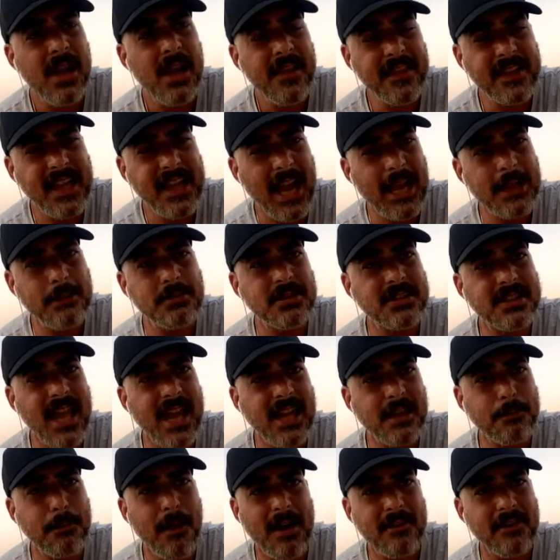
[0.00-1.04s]
The game's
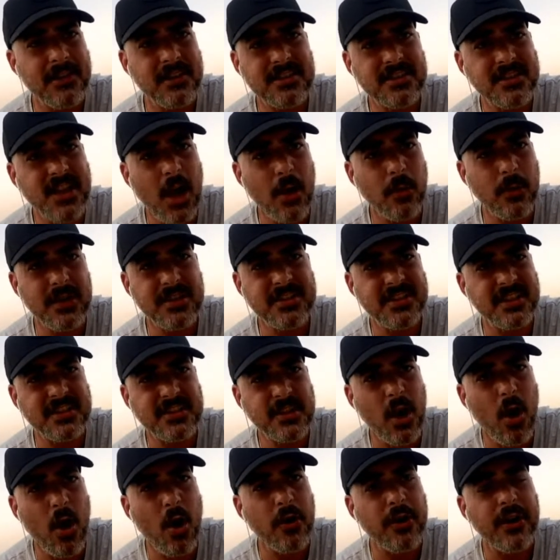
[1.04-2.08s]
dead, bruv. It's soulless. It's
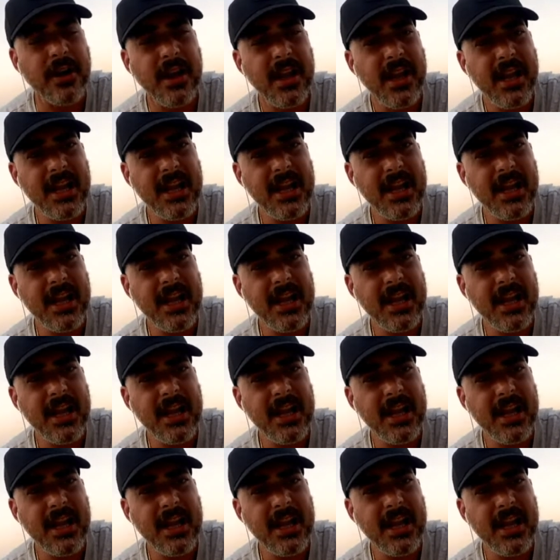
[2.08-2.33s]
gone.